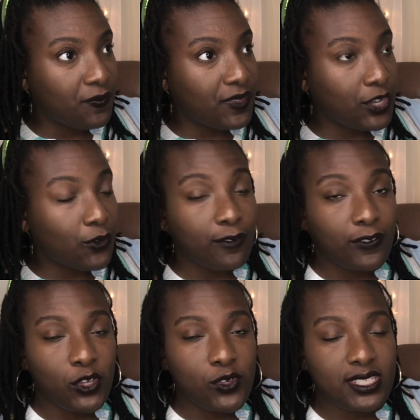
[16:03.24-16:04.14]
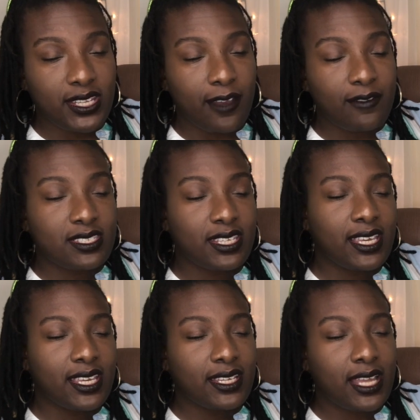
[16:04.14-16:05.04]
the reviews that I've
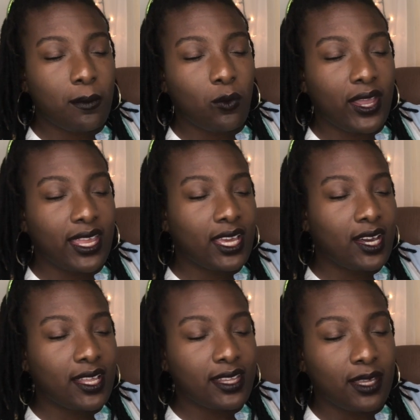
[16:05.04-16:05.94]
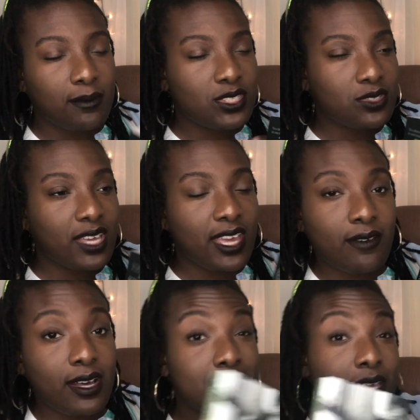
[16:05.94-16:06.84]
seen, I'm waiting on them to give
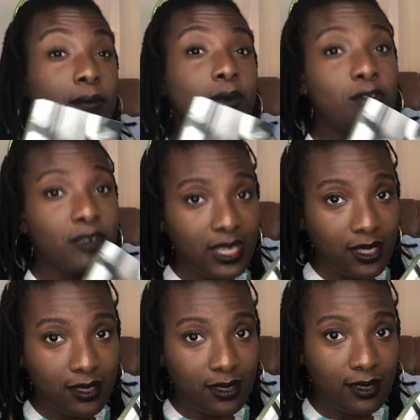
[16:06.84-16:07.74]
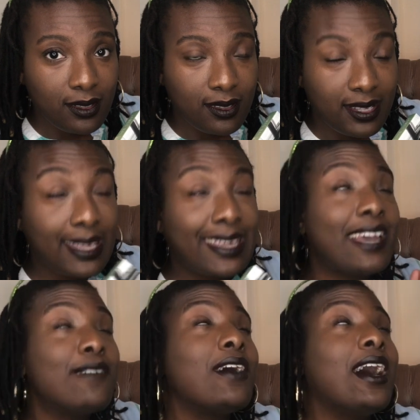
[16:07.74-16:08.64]
us a movie.
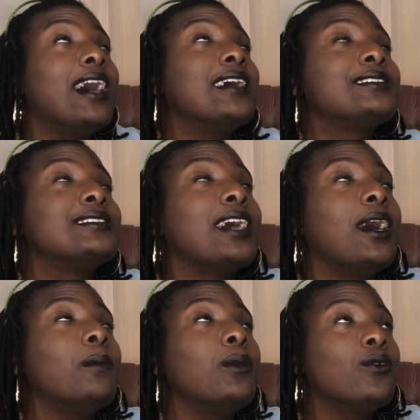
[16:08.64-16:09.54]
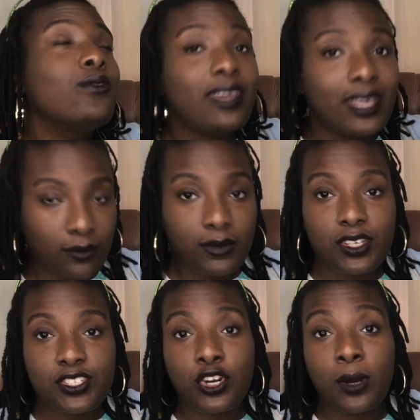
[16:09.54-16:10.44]
Give us a movie.
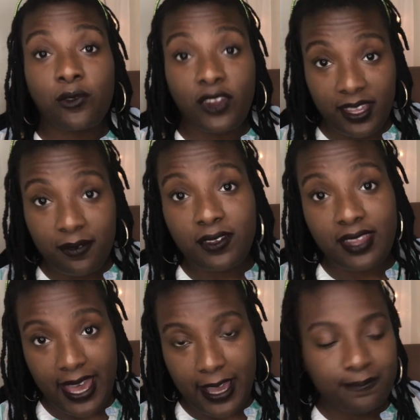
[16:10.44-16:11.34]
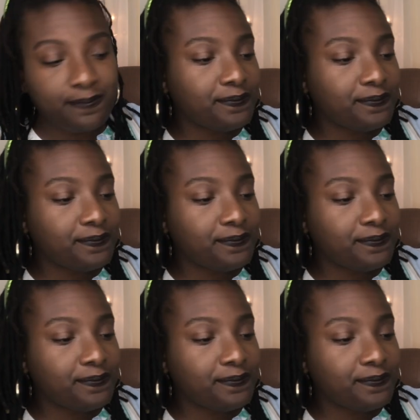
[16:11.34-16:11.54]
So I'm ready for that.